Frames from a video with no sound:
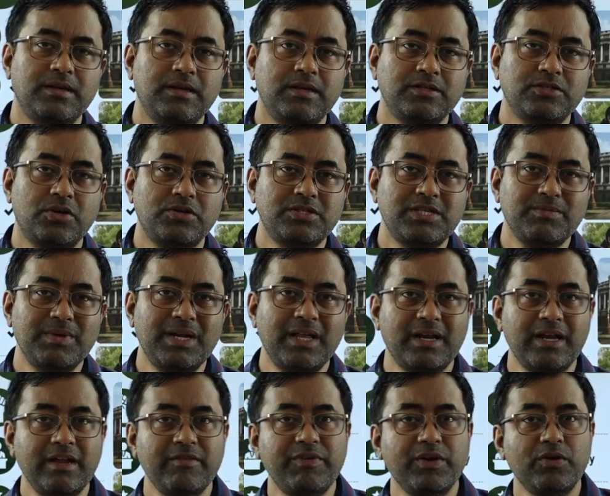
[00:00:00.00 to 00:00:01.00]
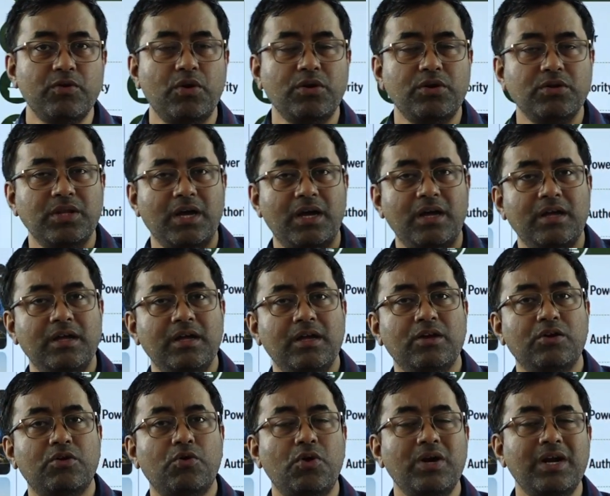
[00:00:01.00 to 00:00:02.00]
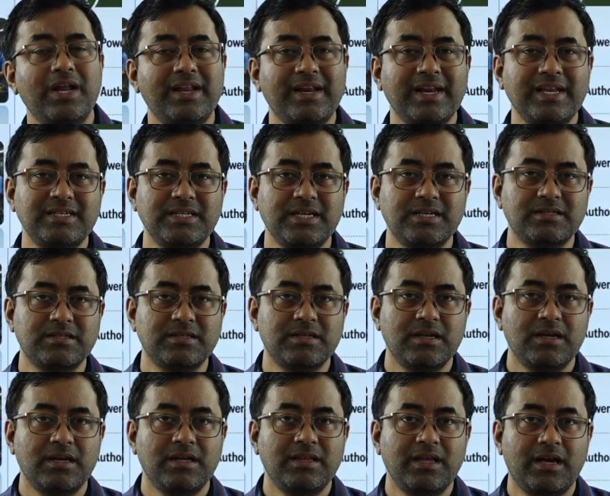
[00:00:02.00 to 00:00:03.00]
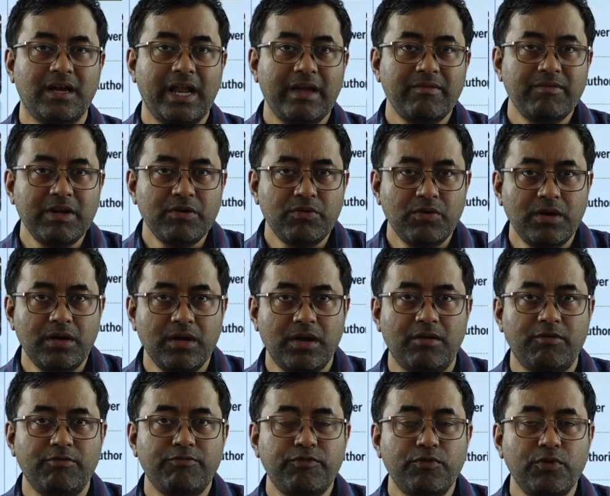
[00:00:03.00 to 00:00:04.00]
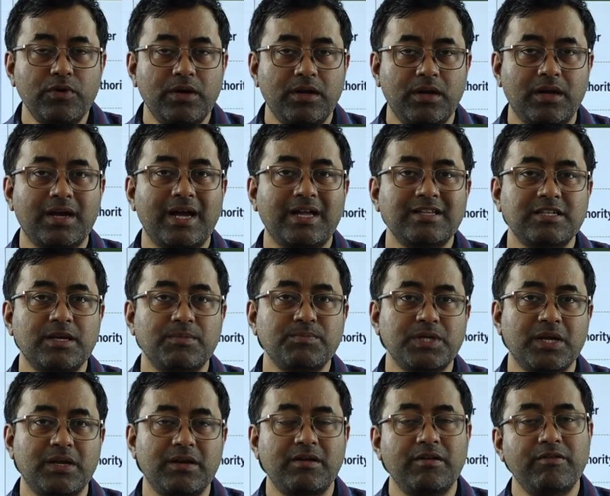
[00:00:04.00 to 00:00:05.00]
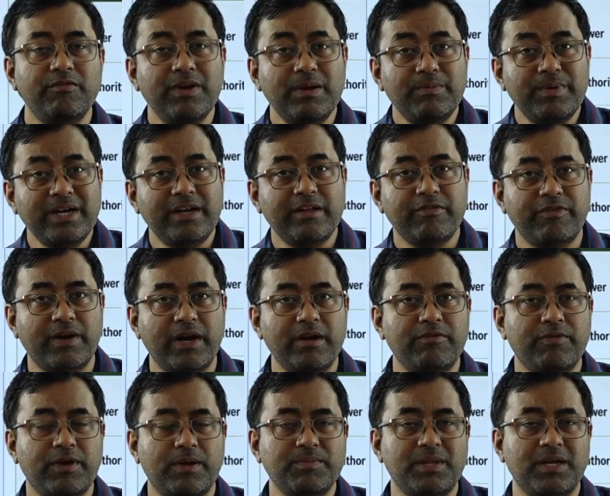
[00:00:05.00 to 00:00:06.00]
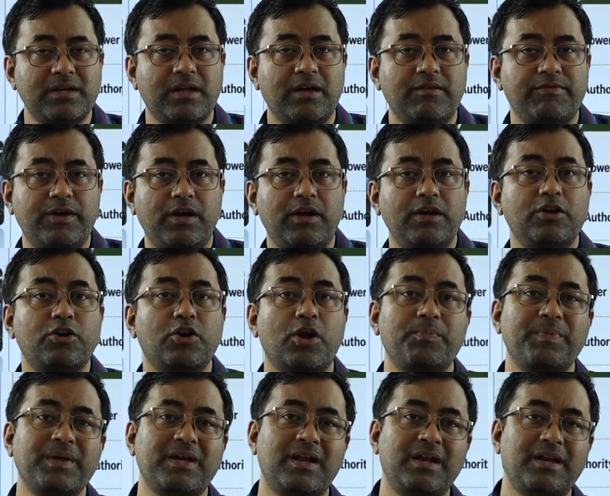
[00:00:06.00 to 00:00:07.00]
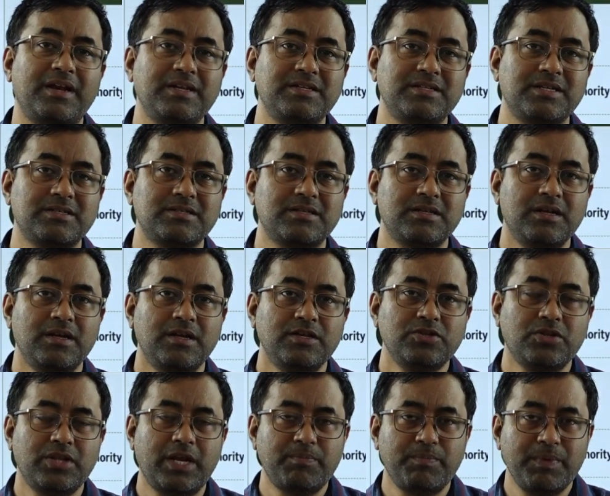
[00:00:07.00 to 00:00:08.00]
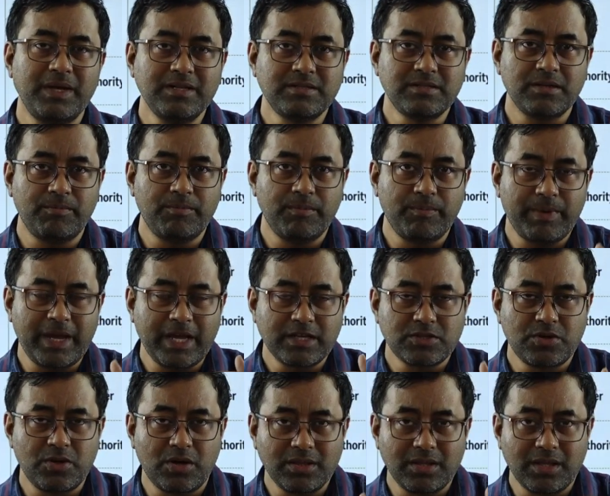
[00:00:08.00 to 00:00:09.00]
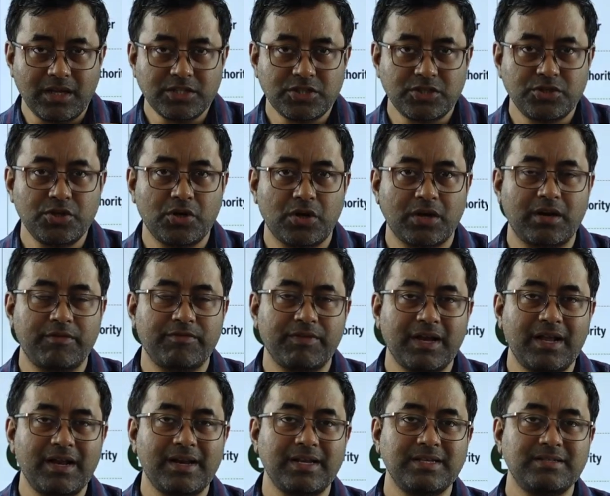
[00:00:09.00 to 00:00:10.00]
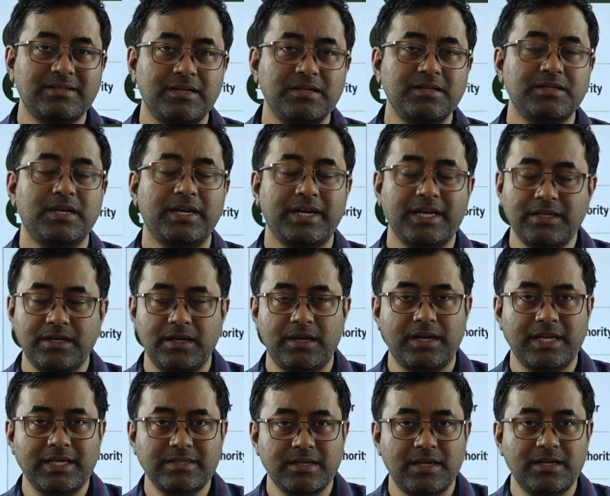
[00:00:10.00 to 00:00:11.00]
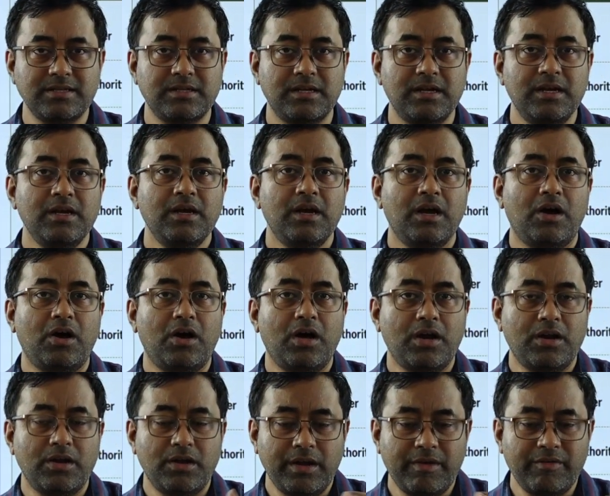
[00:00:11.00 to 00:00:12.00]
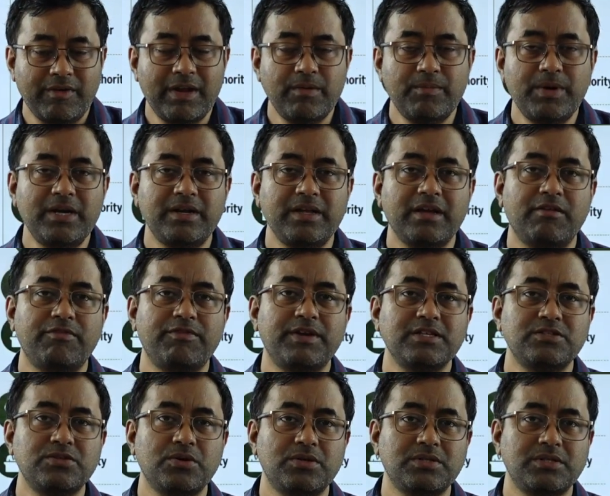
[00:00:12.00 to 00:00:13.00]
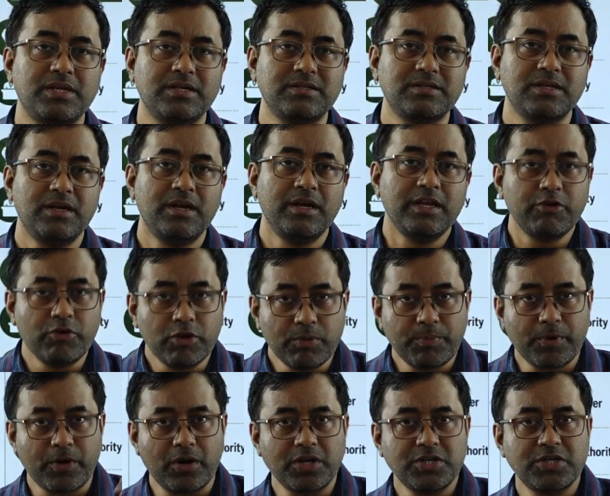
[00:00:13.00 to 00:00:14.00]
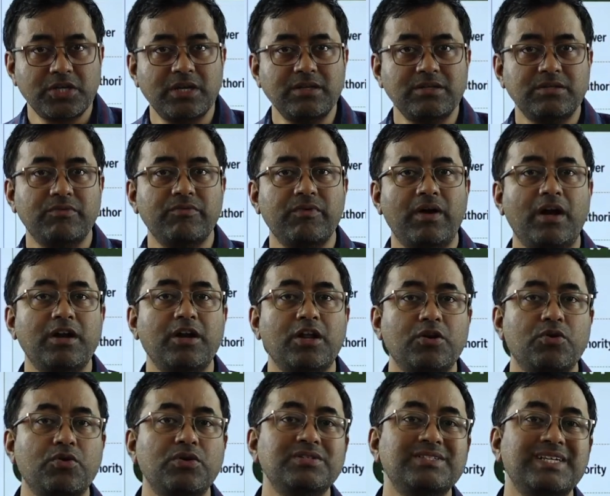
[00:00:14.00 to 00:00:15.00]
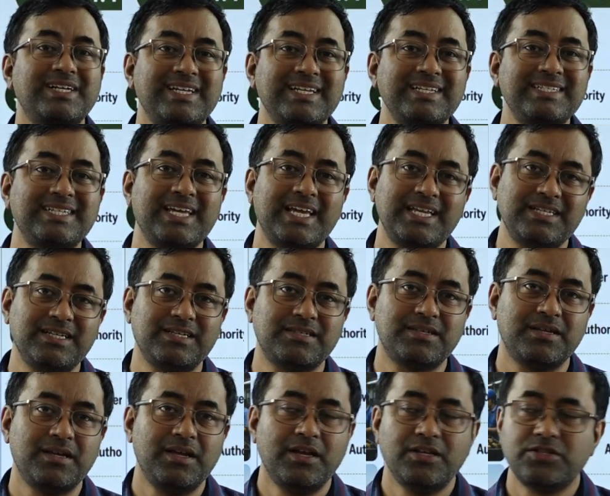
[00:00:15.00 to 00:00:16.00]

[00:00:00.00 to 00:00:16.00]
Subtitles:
So similarly, if you go to the colder regions, the livelihood food consumption will be different from that of tropical regions. So that means based on the geographical reasons or availability of resources, your productions undergo certain changes.